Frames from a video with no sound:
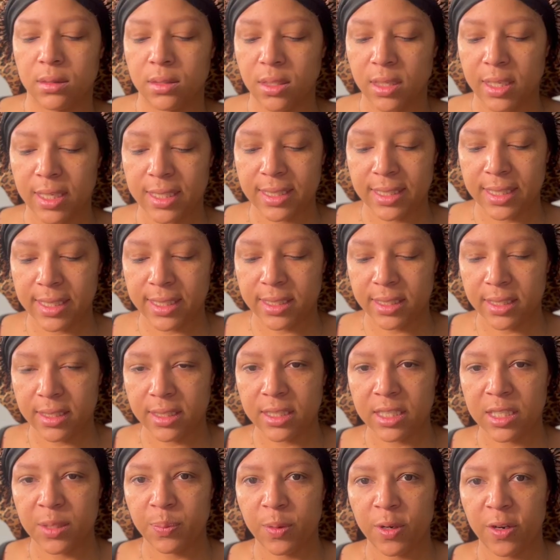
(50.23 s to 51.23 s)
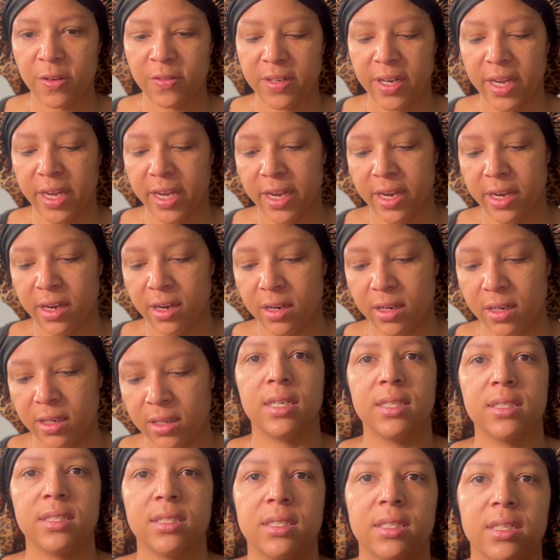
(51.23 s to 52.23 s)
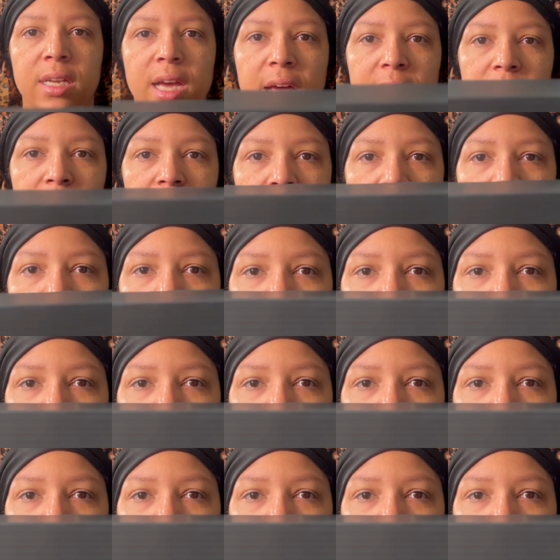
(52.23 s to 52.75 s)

So let's get to this birthday hair. It's not a little